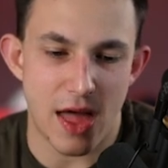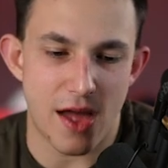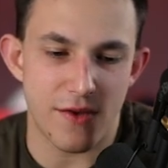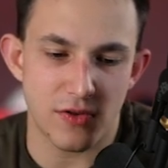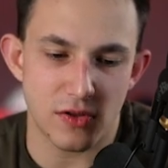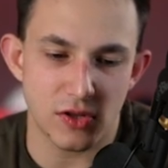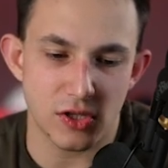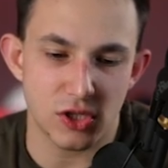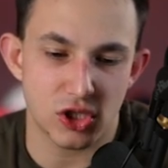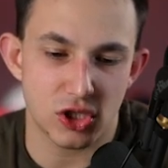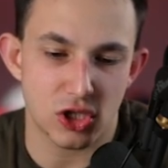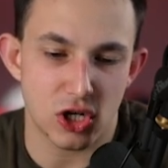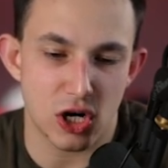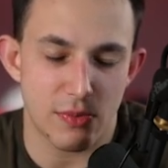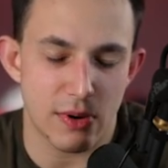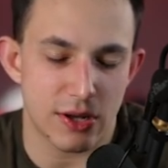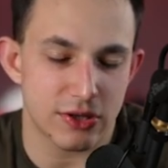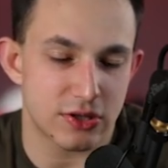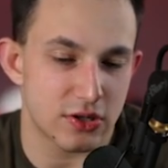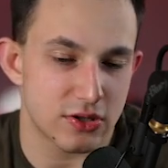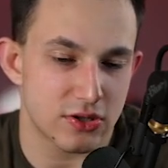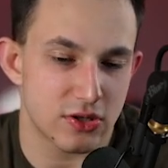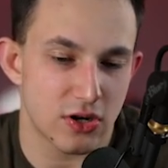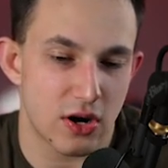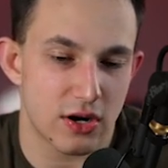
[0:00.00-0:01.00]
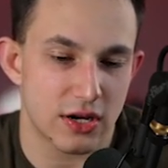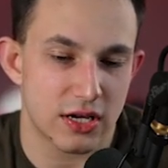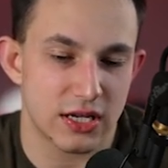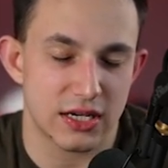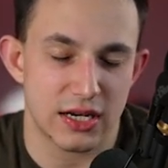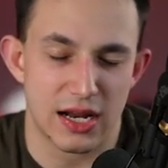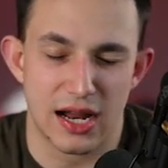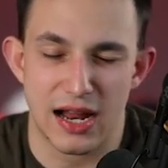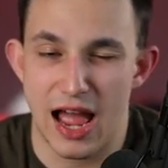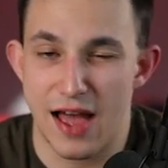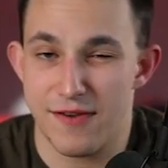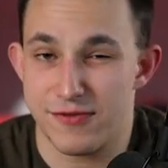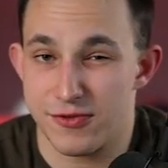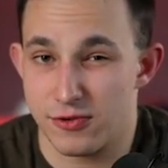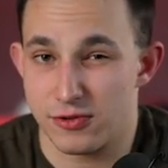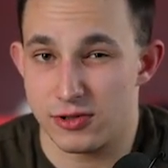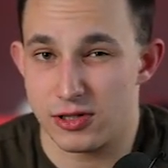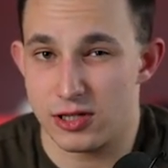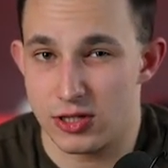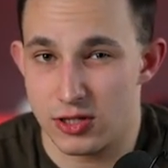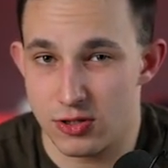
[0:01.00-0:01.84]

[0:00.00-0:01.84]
not really sure about their targeting. I haven't really